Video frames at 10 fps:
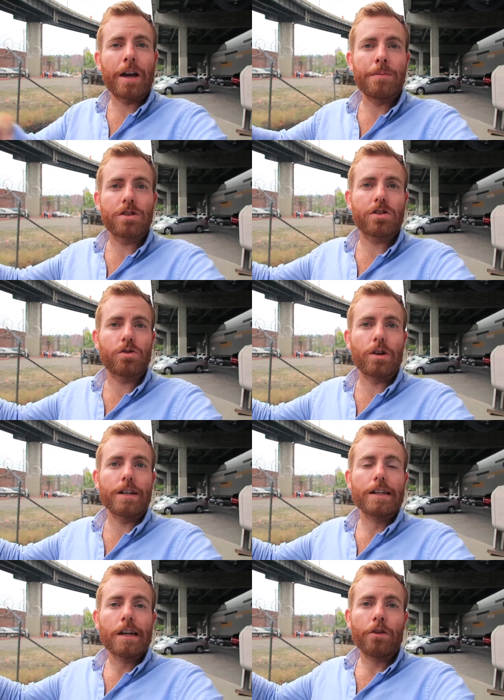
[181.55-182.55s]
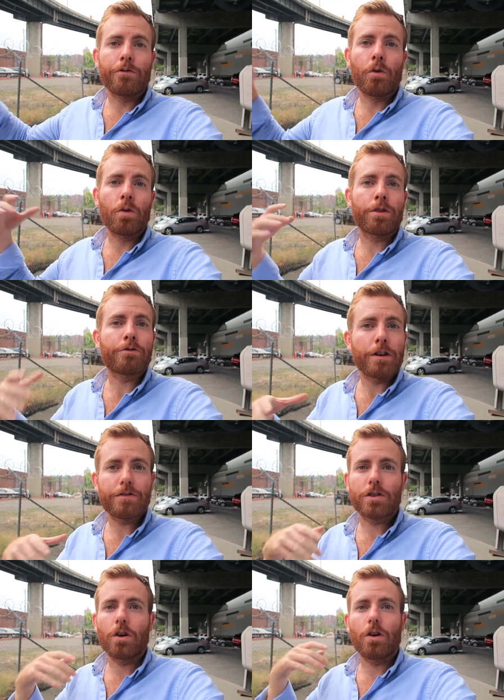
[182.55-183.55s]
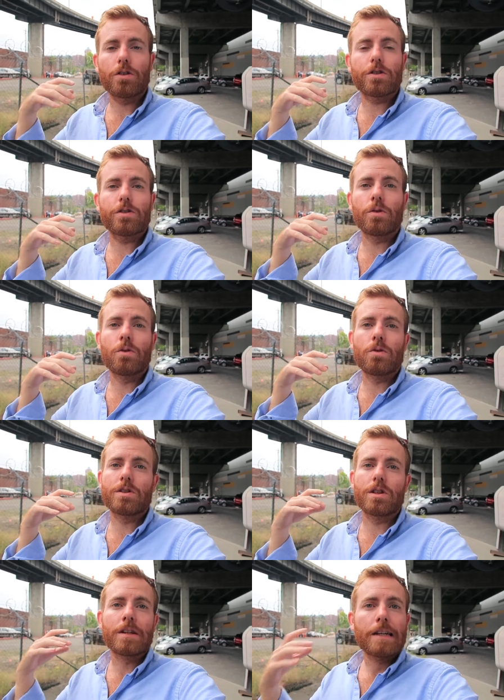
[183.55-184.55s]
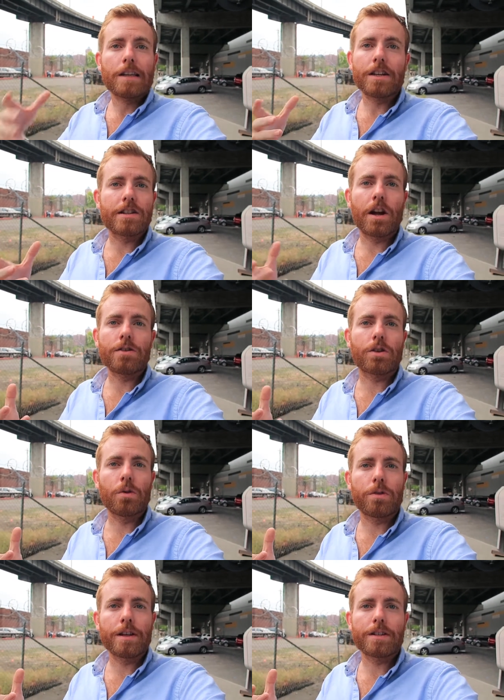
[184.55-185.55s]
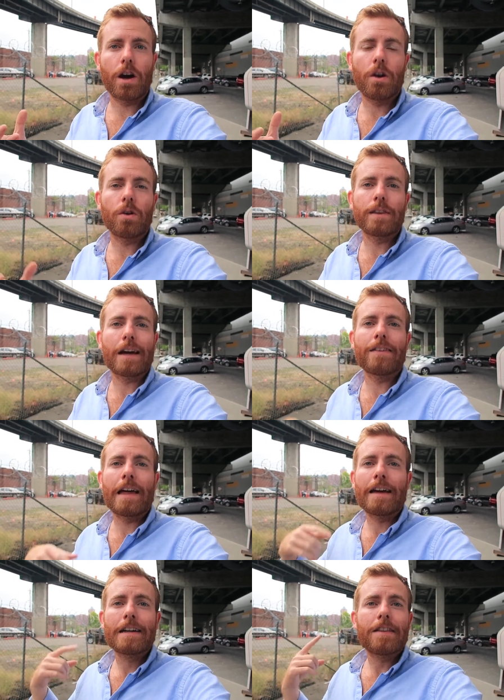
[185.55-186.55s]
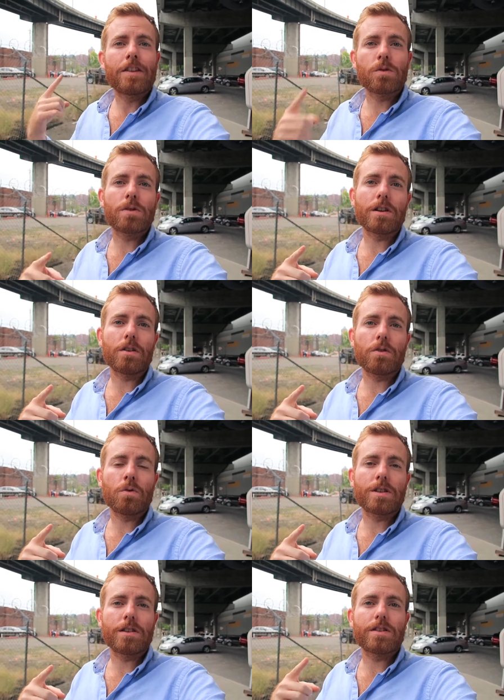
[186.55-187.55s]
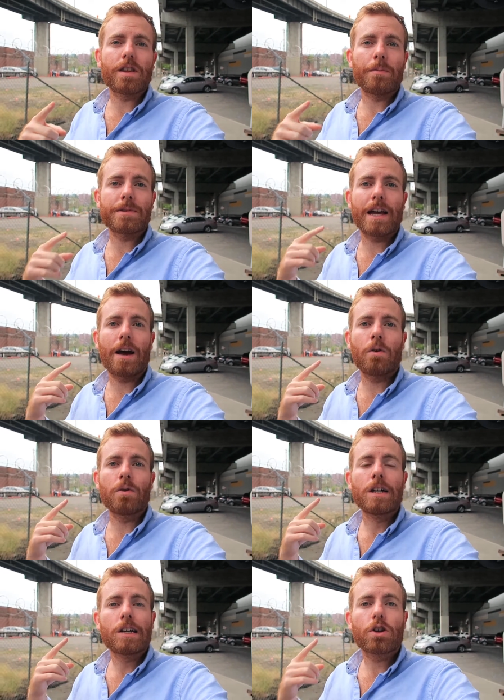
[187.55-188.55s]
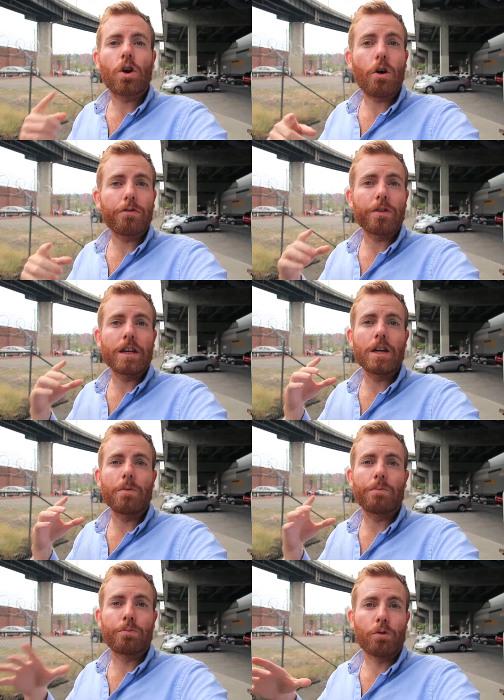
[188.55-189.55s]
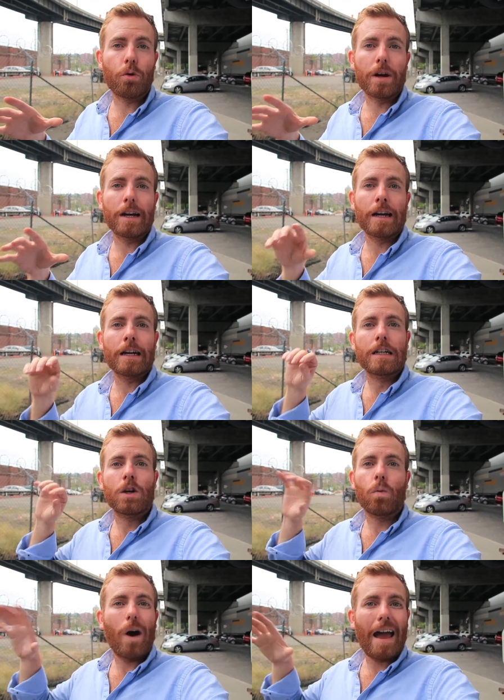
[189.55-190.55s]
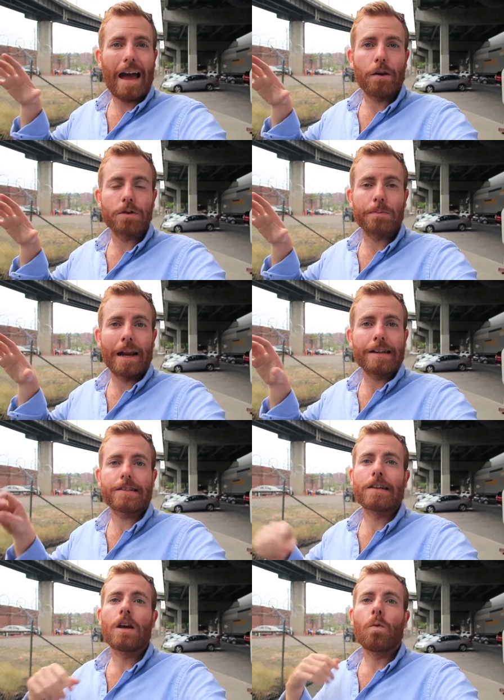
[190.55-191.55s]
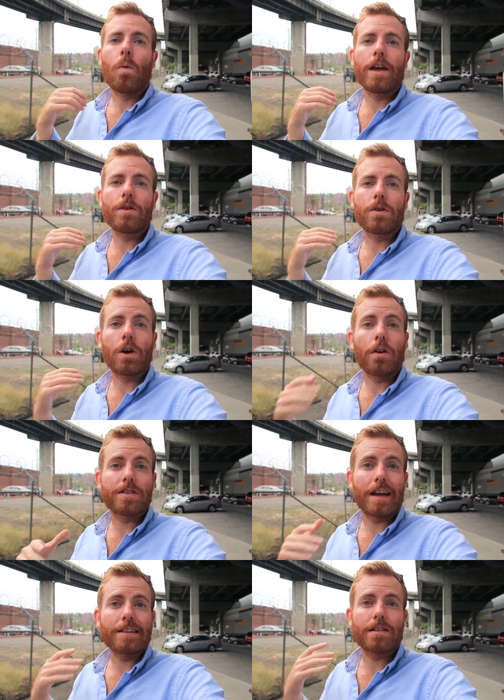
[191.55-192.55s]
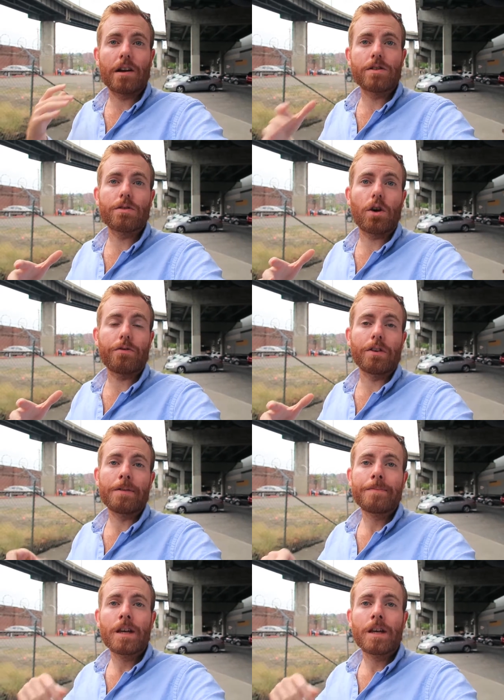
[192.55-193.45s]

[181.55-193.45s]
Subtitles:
famous street for thrift stores, and there's loads of cool things going on down there. There's also the Stumptown coffee brewing warehouse place where you can go and taste loads of coffee.